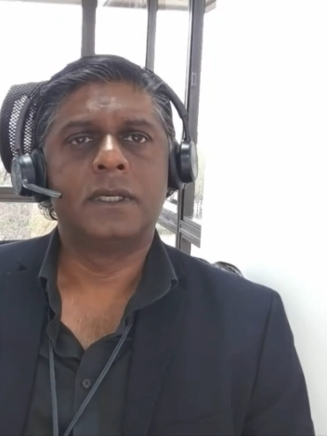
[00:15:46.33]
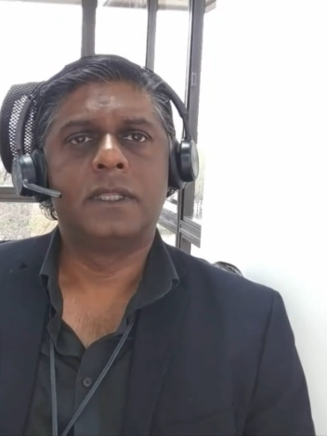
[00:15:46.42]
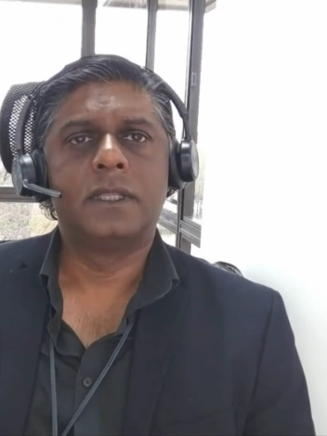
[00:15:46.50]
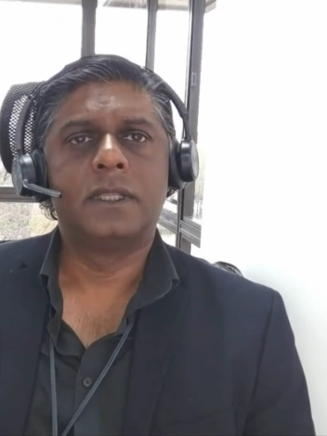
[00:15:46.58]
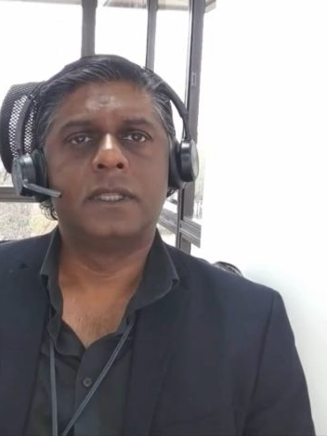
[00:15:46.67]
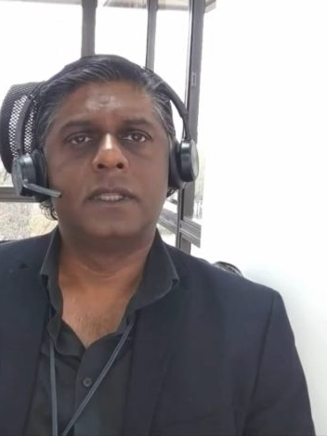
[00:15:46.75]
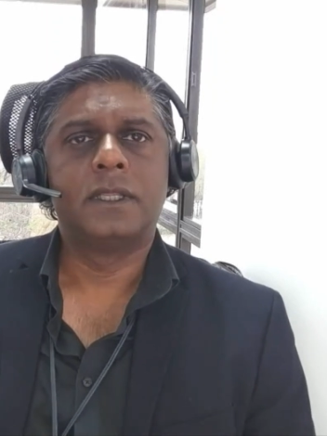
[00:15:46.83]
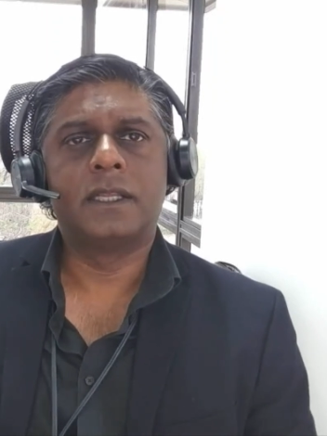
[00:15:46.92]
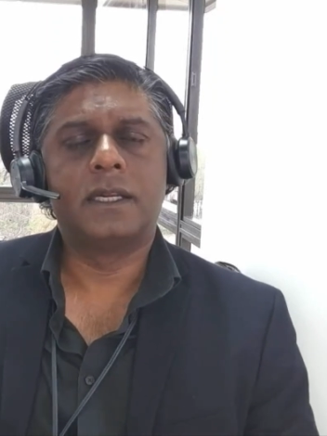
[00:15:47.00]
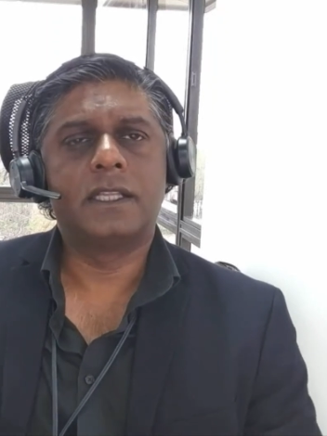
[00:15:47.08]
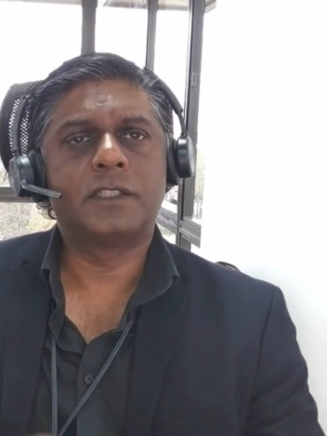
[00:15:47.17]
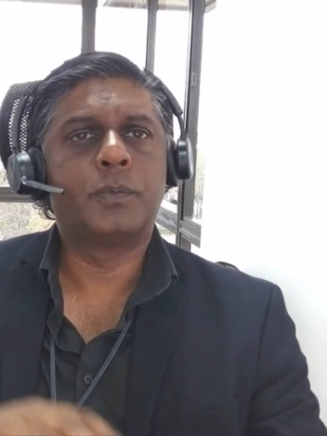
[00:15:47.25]
Then
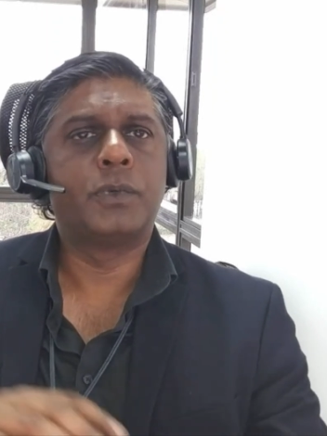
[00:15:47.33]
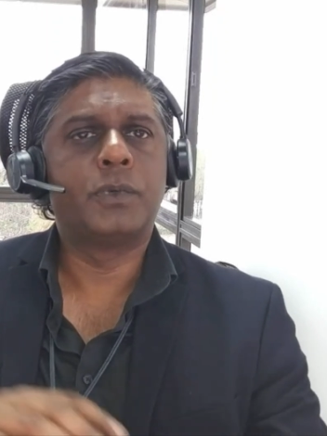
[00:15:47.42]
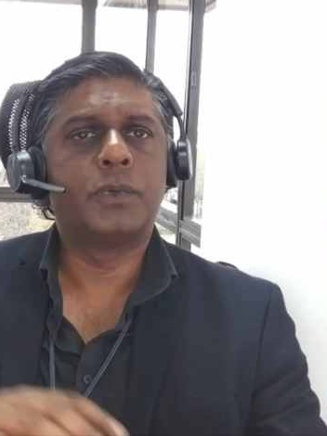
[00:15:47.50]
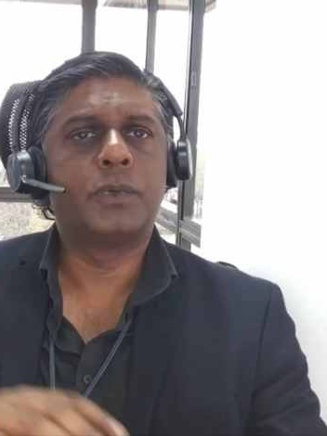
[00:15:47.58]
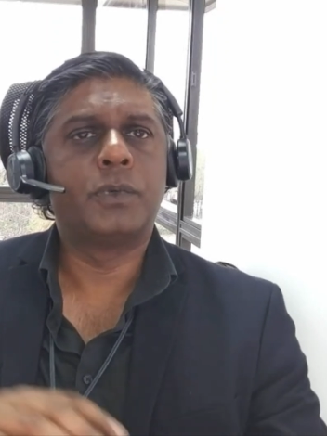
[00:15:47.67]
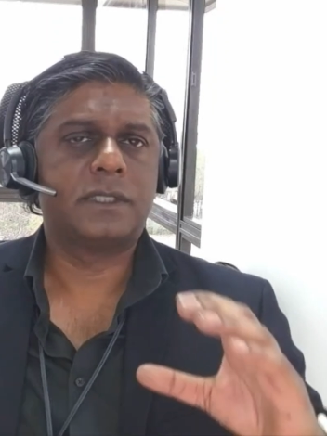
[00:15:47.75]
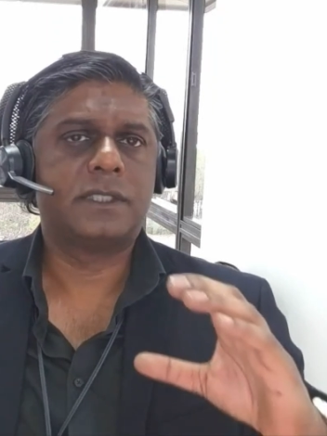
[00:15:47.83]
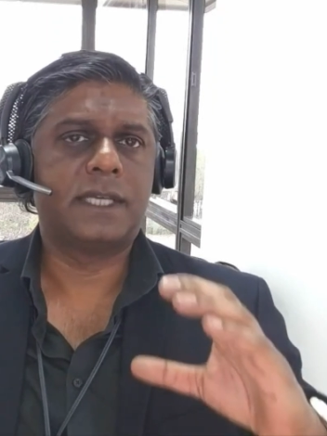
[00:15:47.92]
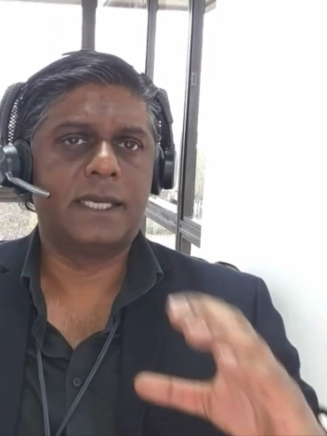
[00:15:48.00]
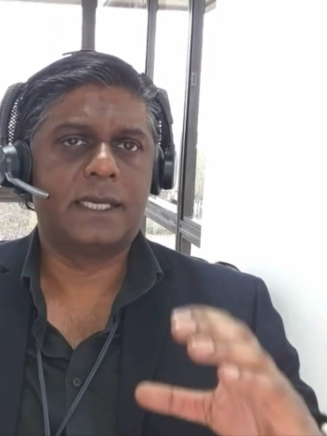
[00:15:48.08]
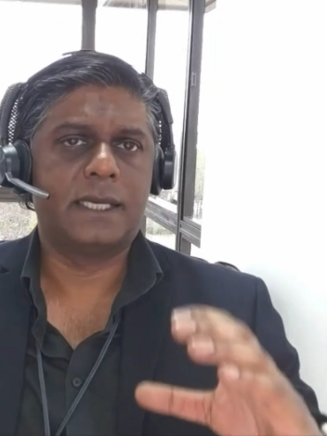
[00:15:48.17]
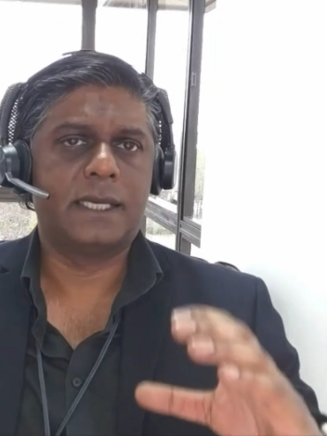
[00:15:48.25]
let's put this
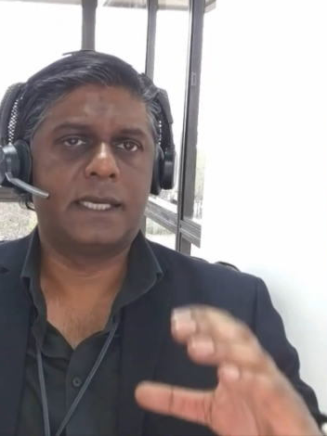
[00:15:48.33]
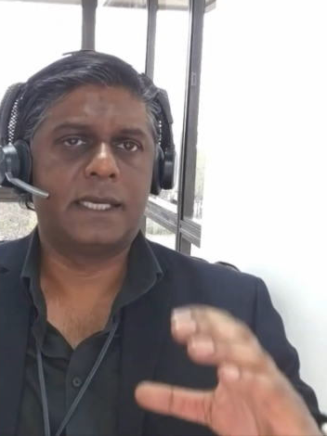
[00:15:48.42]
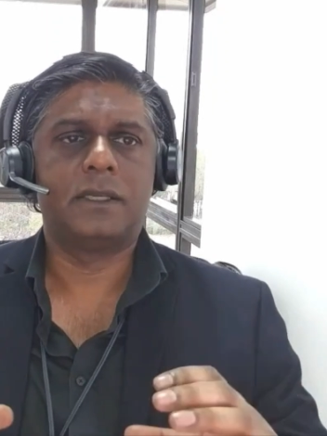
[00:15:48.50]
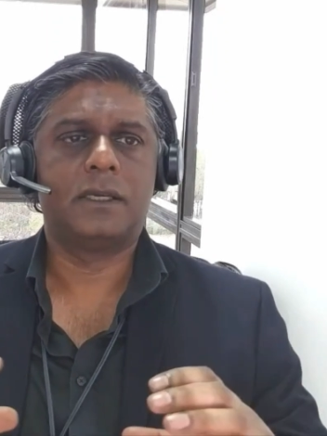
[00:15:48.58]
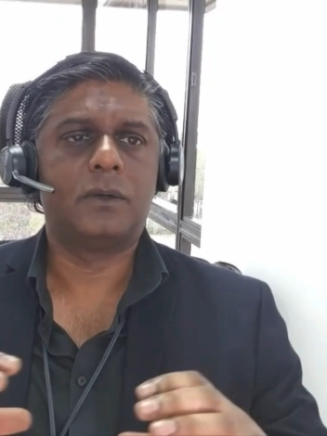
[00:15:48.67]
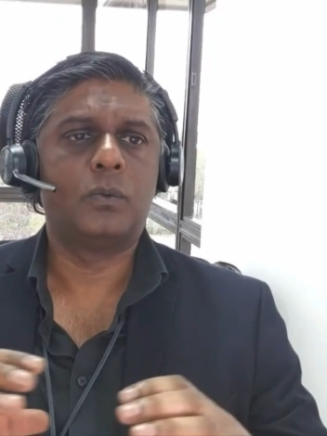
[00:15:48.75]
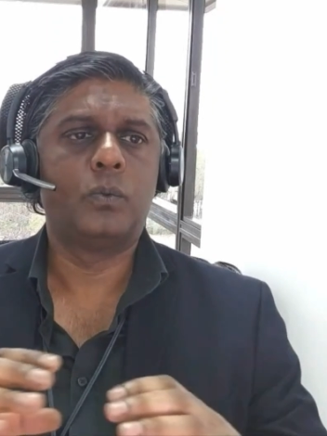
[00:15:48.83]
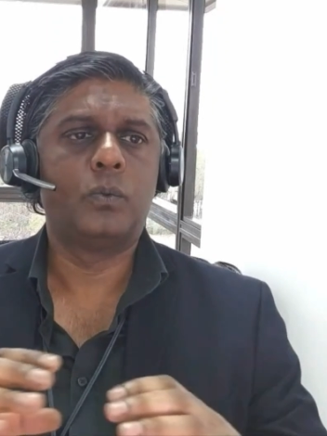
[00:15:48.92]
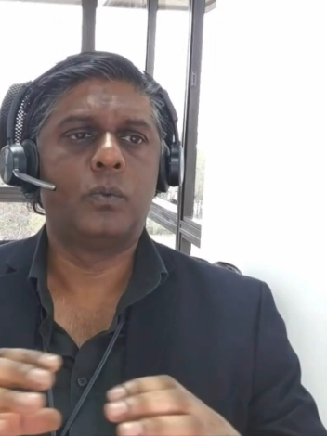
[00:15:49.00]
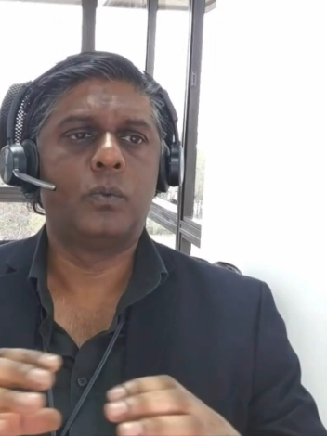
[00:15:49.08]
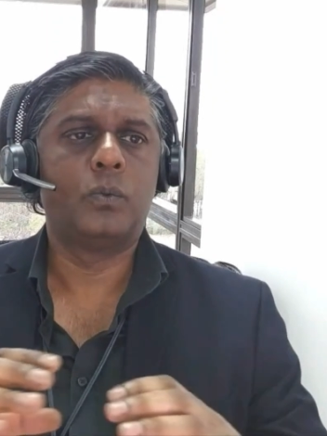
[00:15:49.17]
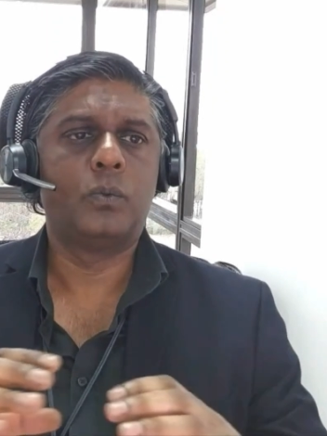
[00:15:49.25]
tagline here. We
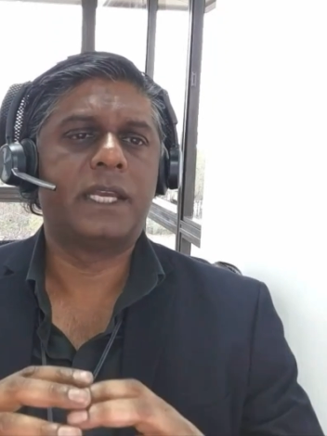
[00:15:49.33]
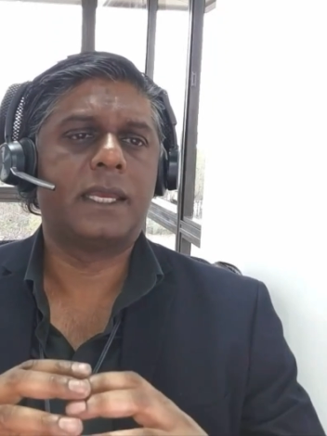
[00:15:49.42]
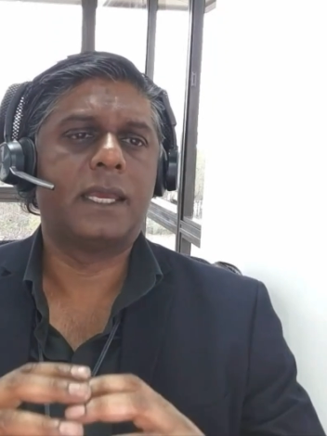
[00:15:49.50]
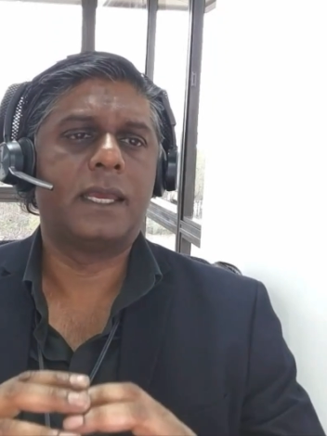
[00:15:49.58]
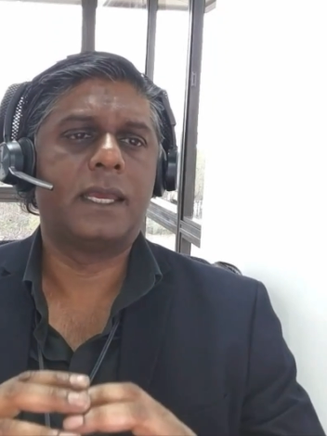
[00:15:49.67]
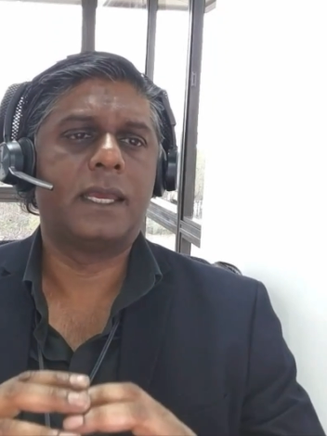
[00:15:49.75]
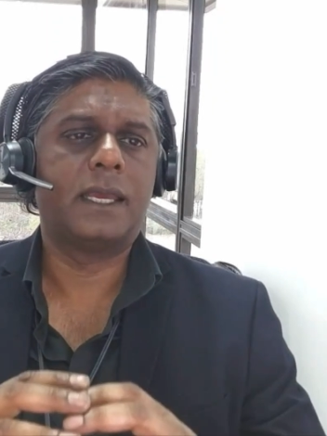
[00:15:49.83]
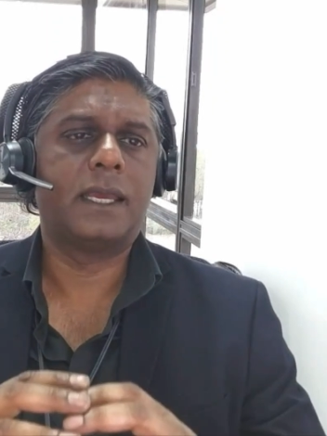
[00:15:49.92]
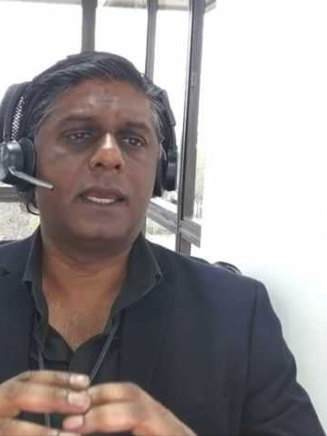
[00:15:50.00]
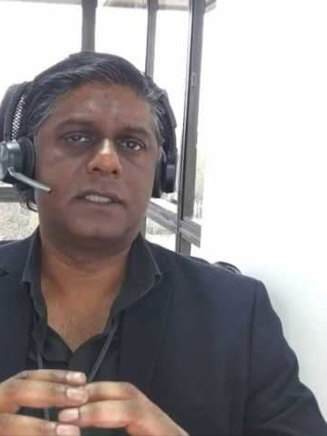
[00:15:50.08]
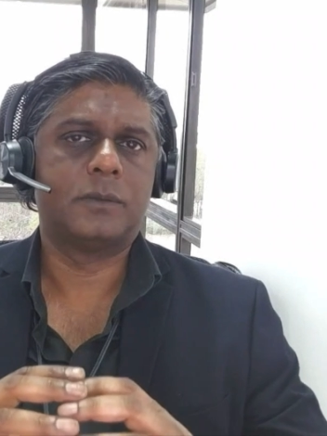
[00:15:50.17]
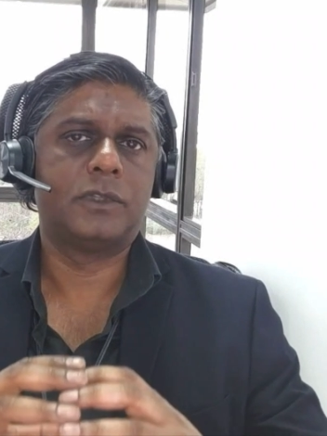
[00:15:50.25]
want to make AI
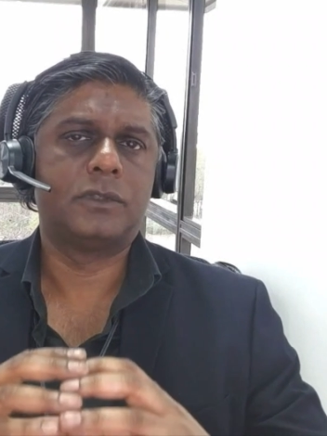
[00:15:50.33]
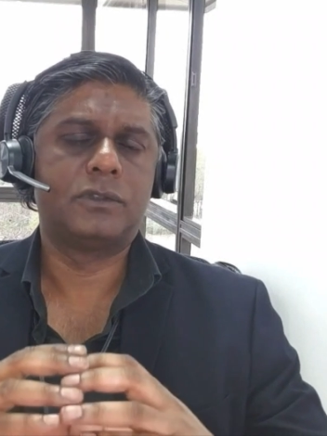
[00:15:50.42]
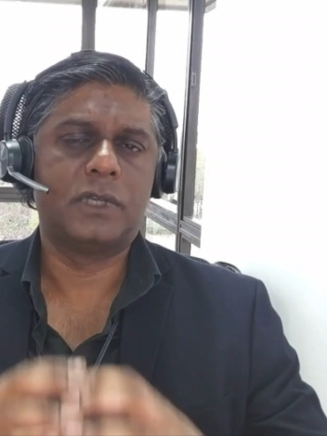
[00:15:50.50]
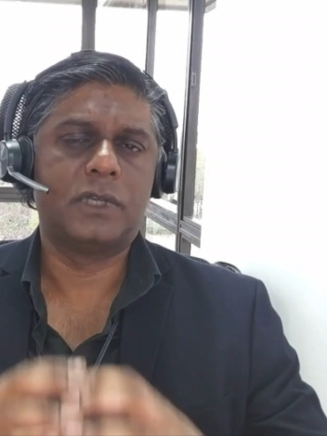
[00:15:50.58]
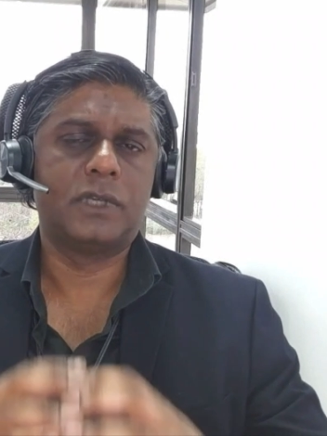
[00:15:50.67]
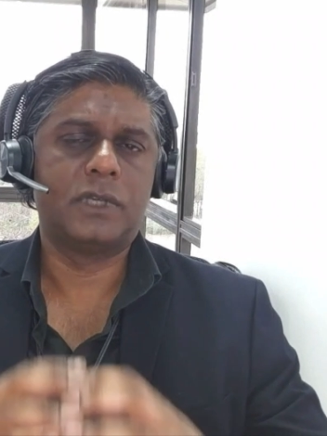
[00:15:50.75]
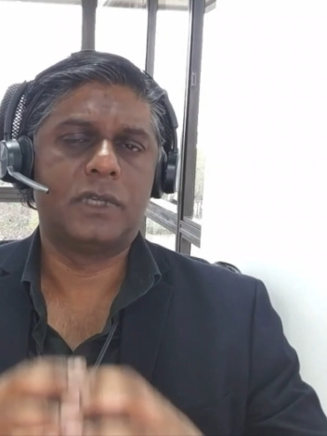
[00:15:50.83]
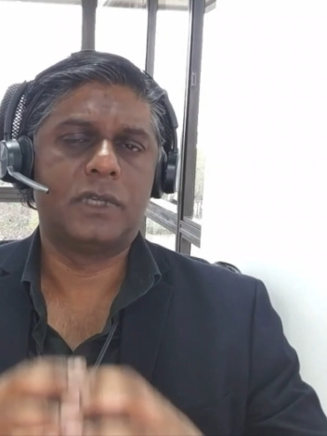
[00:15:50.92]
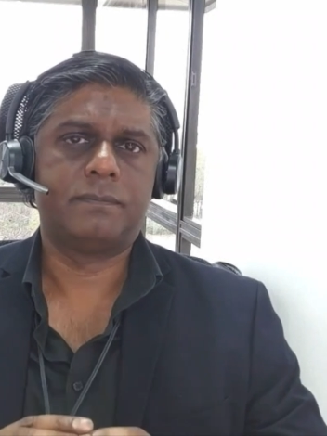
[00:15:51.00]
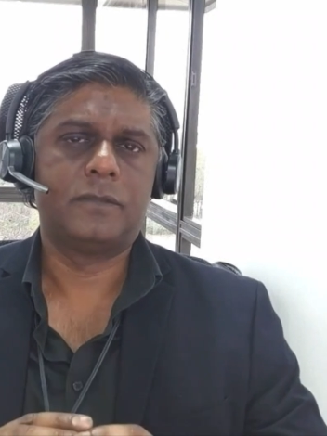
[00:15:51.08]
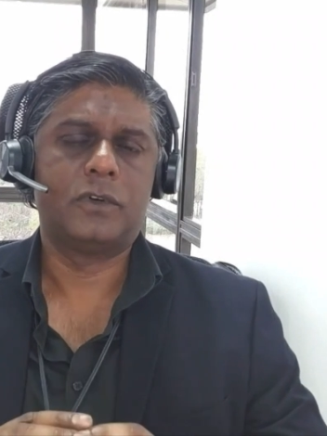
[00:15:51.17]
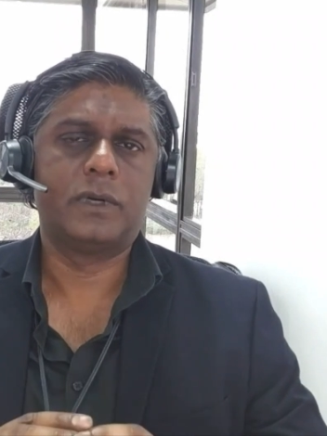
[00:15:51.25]
accessible to everyone,
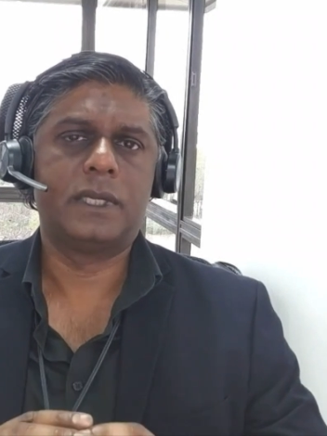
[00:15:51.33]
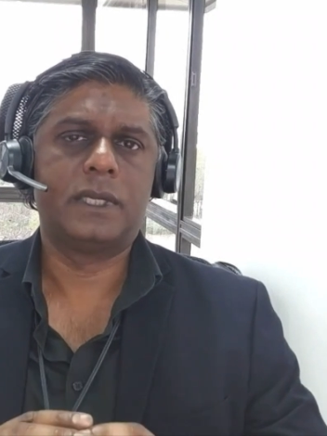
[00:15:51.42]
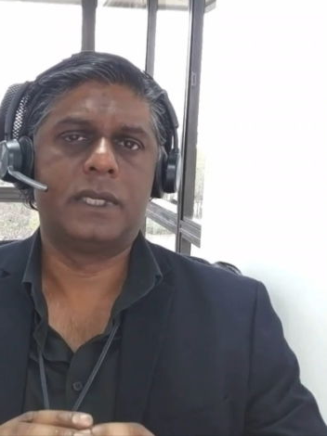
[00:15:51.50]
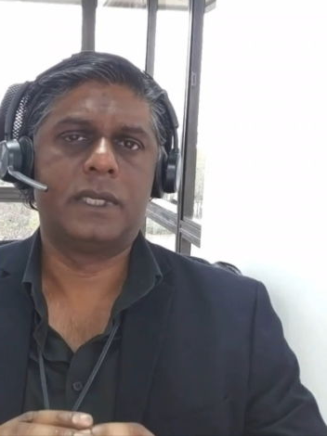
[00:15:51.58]
right?